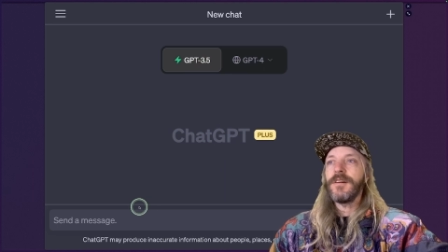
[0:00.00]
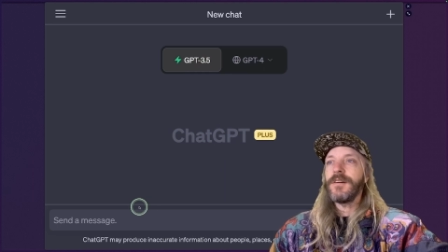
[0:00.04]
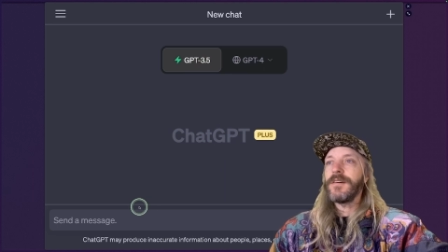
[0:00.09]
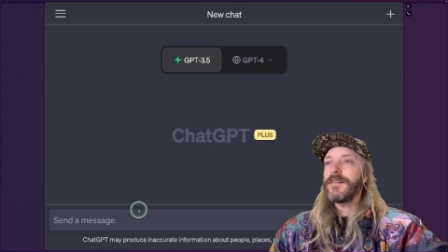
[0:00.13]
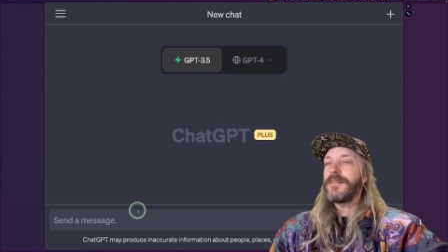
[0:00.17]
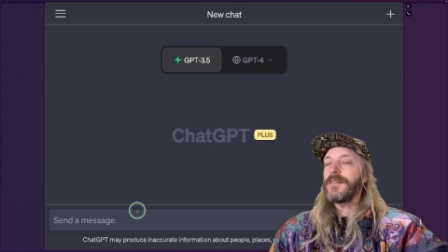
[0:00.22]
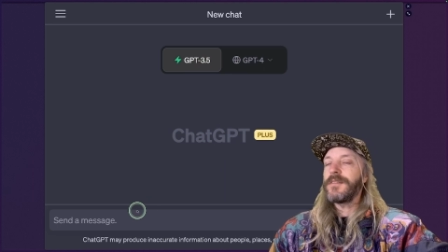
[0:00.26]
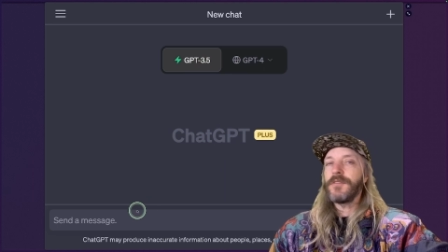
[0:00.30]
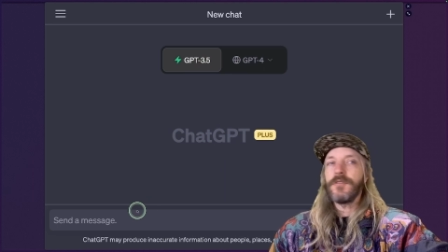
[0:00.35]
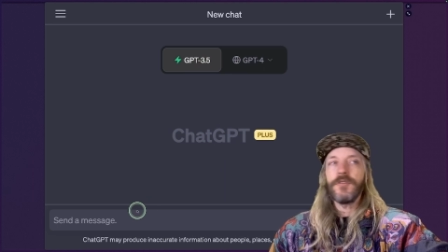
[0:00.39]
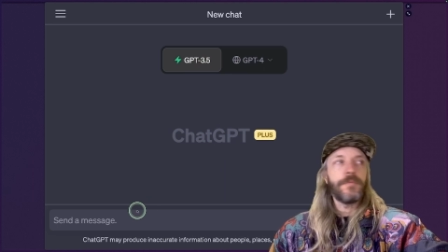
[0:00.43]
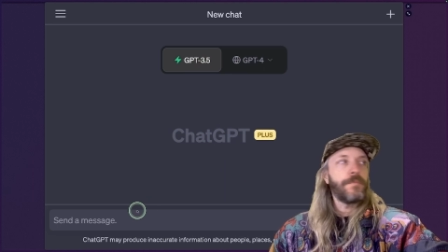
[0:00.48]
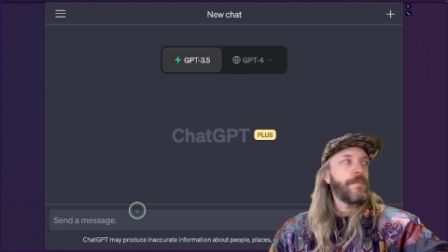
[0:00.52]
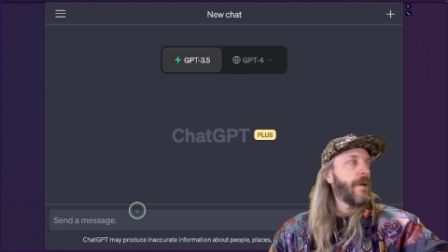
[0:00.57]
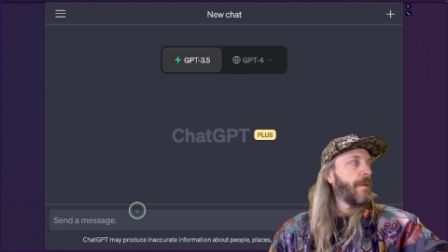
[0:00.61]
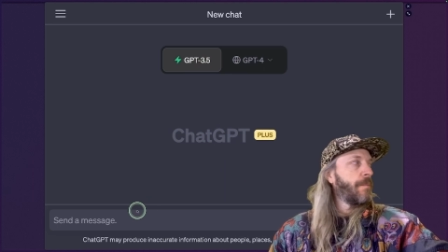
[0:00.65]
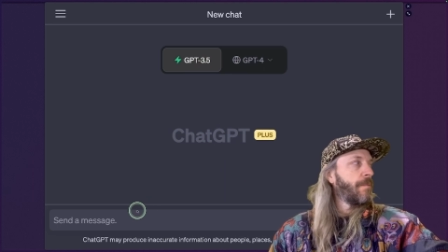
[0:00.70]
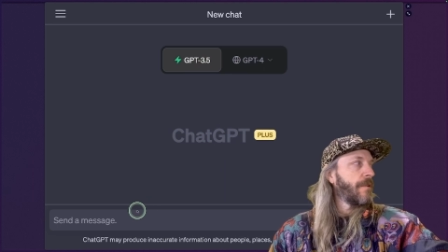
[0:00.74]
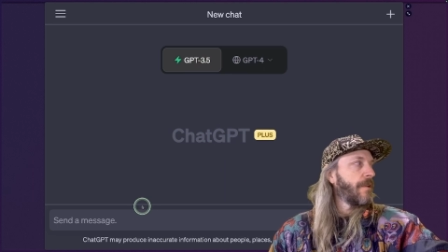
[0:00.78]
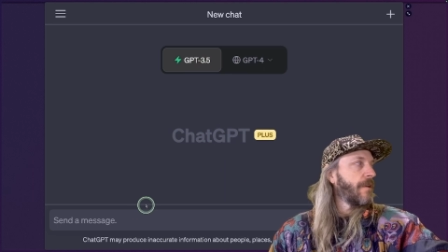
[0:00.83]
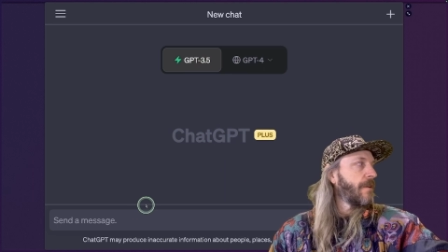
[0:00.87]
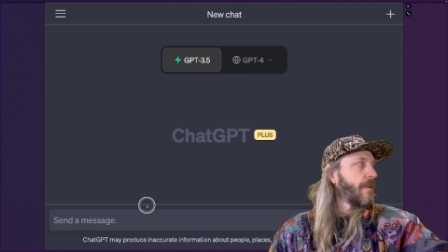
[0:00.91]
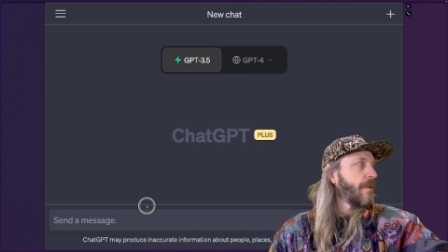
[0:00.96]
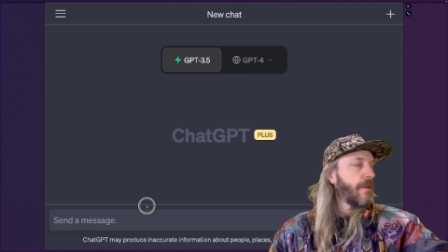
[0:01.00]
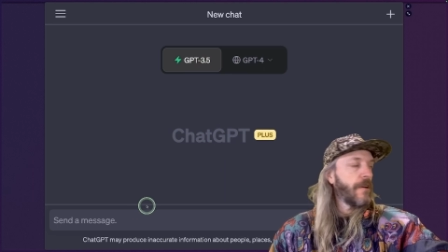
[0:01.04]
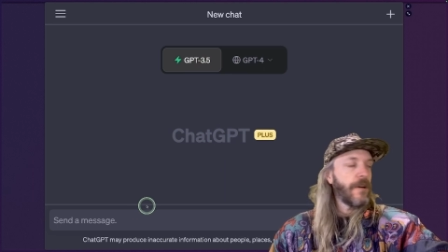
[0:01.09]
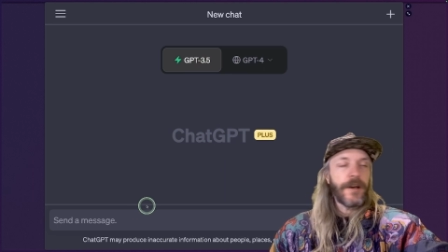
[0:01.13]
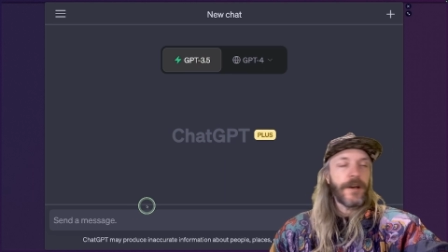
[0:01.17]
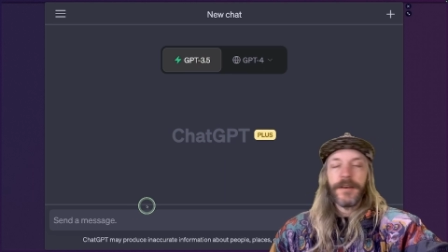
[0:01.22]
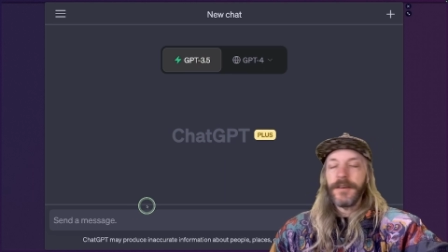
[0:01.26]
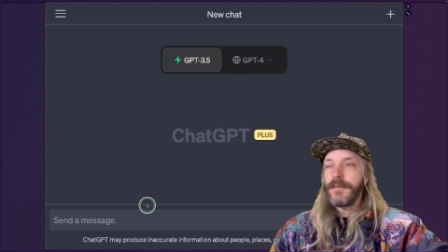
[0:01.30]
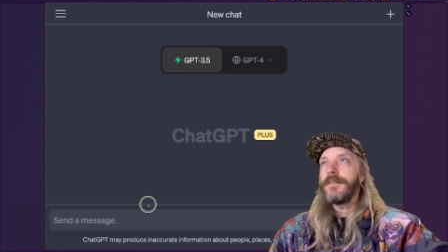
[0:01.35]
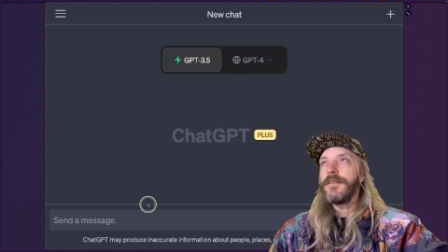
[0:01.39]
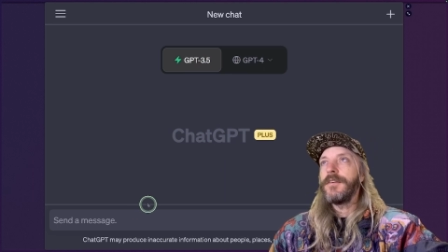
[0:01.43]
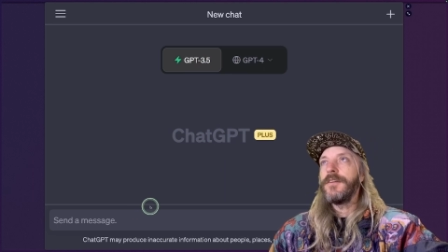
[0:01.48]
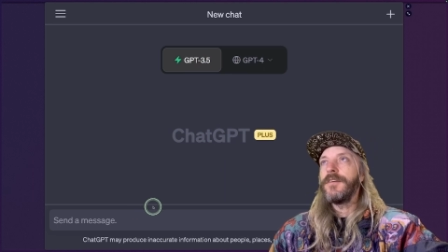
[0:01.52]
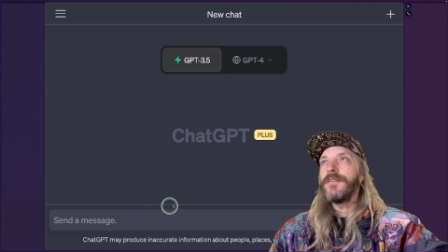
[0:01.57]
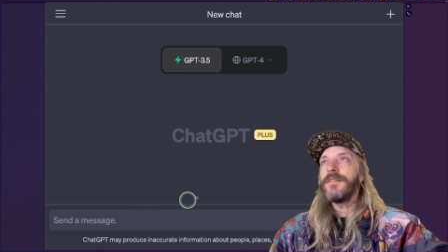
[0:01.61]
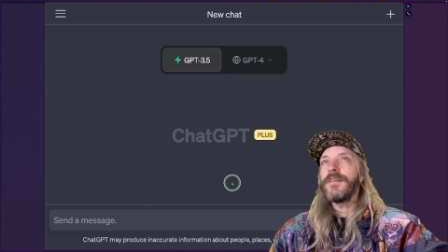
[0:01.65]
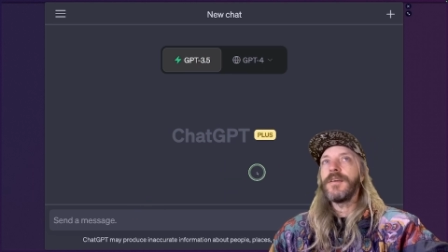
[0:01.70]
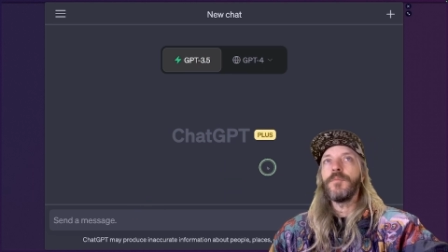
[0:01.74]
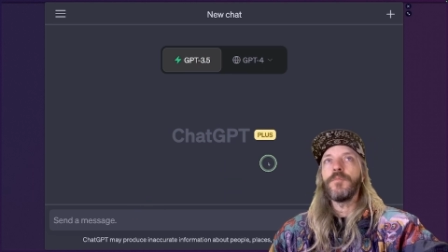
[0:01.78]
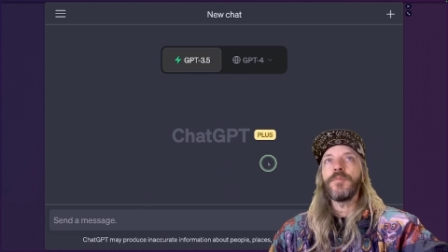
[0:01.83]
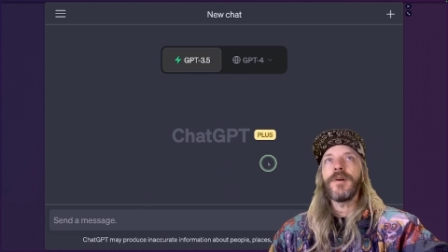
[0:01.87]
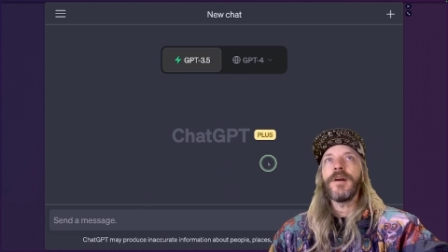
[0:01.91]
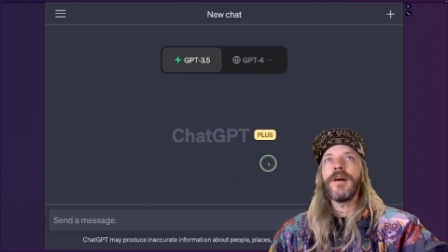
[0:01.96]
I saw people online
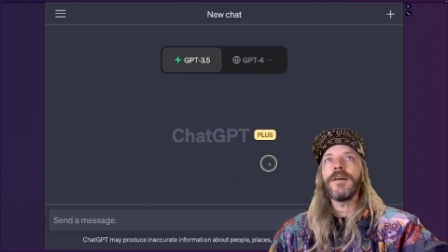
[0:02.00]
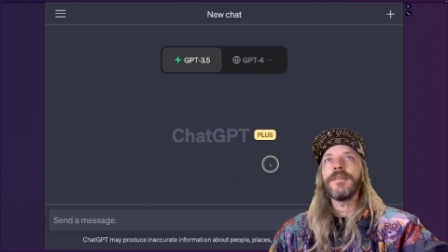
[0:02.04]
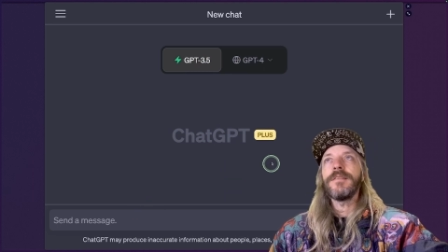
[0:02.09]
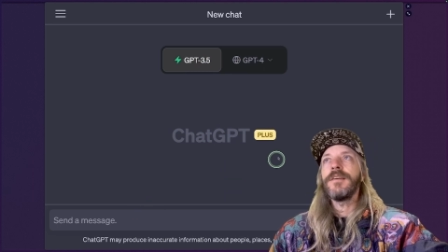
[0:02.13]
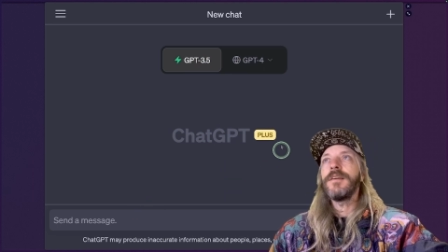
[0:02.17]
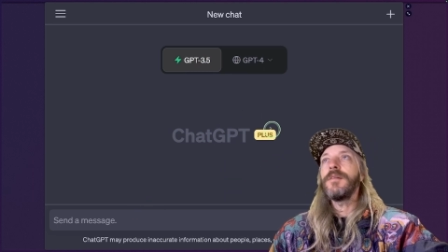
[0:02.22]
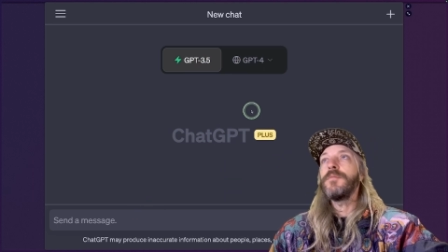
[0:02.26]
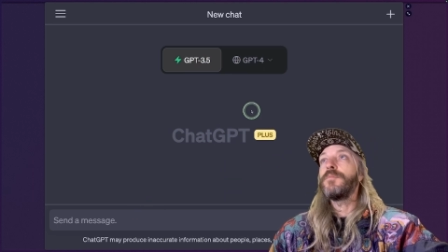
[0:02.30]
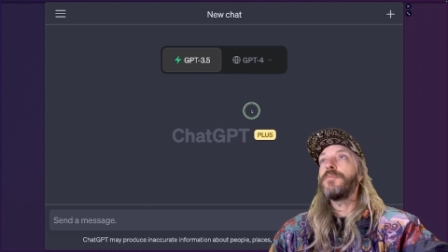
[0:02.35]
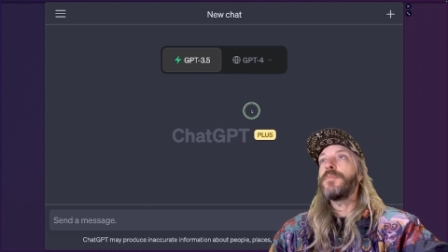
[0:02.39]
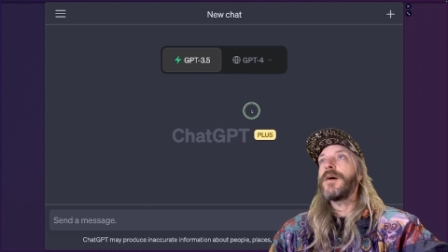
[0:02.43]
using browsing,